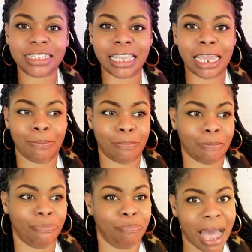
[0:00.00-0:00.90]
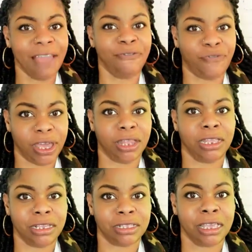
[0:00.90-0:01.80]
then my
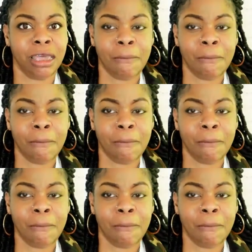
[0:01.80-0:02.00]
feelings,